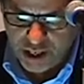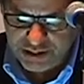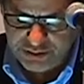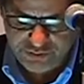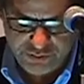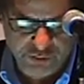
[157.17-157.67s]

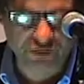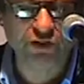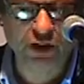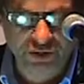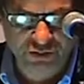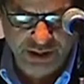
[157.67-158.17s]
is there
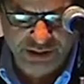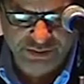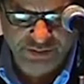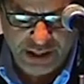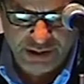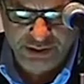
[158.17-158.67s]
such
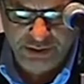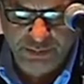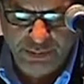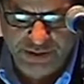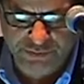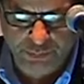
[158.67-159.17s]
anxiety
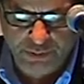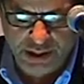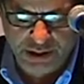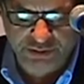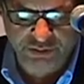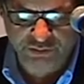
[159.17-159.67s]
about the
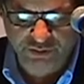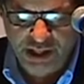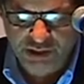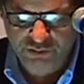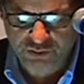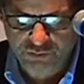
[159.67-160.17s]
practice,
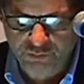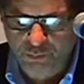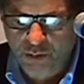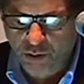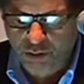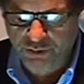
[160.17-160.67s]
not just
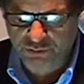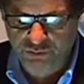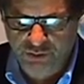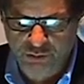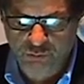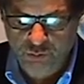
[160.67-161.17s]
from artists
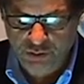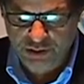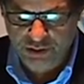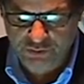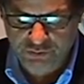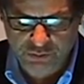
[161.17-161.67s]
and
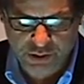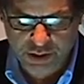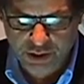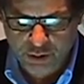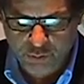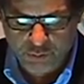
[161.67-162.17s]
critics
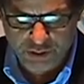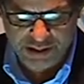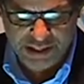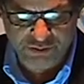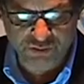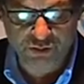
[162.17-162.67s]
who are
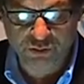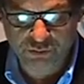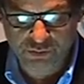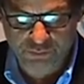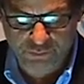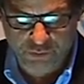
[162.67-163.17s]
against
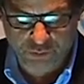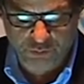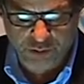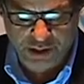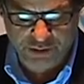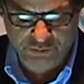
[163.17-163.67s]
using
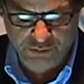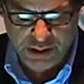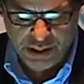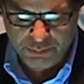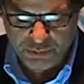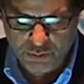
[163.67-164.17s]
photographs,
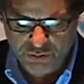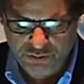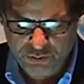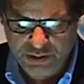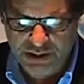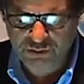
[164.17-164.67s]
but
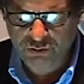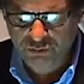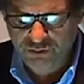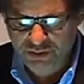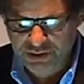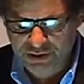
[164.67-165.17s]
also,
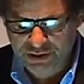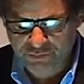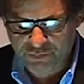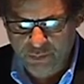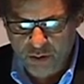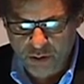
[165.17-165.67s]
interestingly,
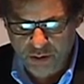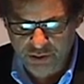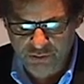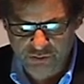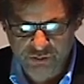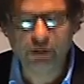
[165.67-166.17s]
from
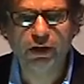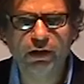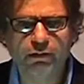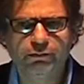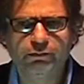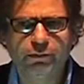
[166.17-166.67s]
artists
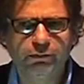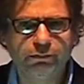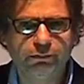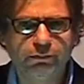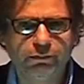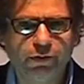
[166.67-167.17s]

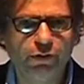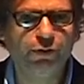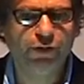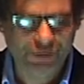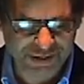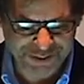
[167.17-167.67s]
who
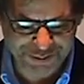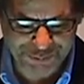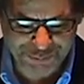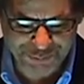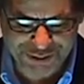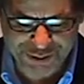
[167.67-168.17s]

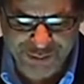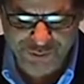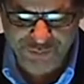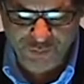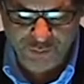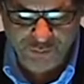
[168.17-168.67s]

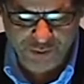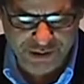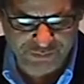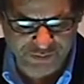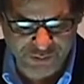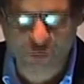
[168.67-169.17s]
use
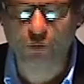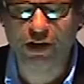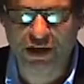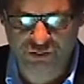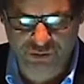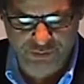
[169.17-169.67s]
photographs in the
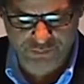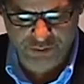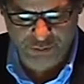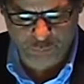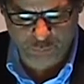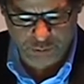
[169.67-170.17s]
creation of their
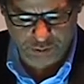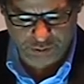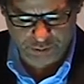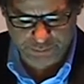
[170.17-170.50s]
work?